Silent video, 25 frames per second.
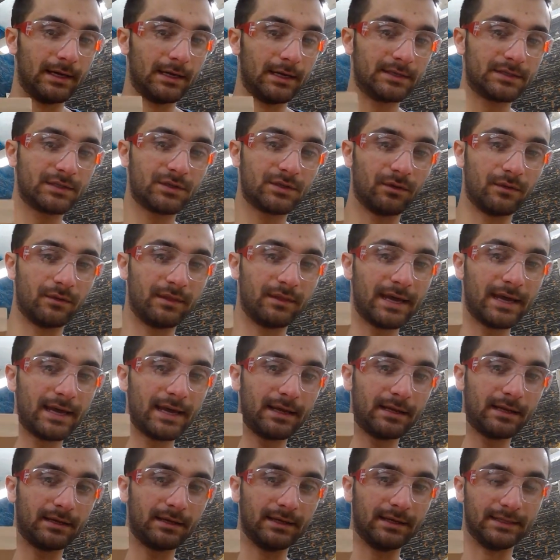So
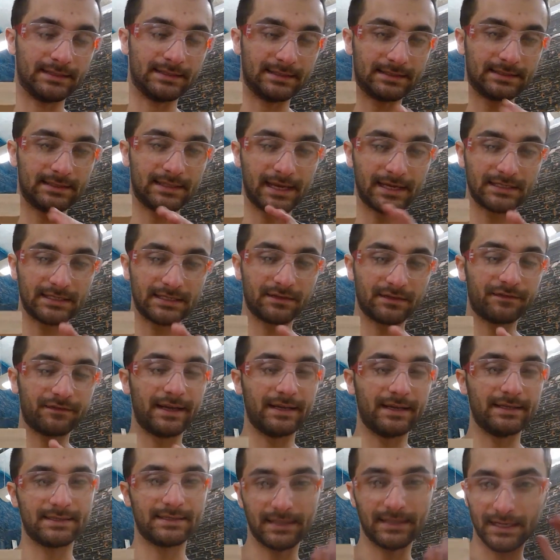that
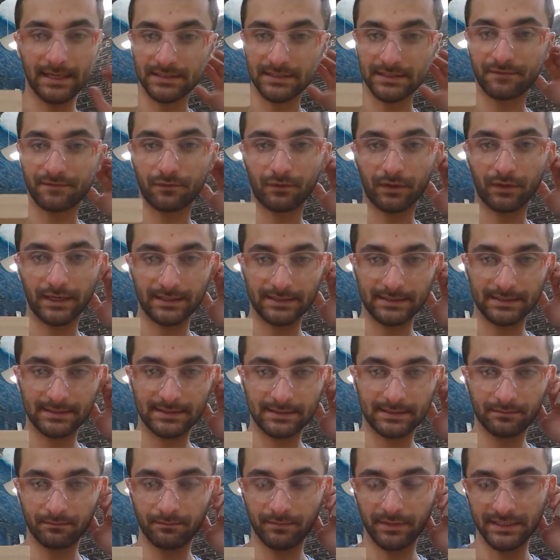defines an
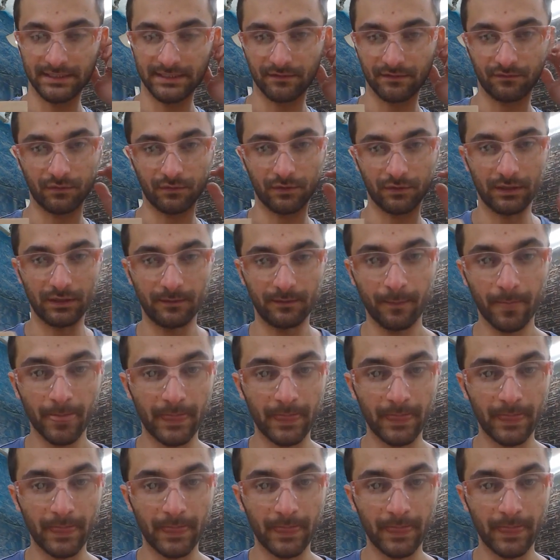S4S piece of wood.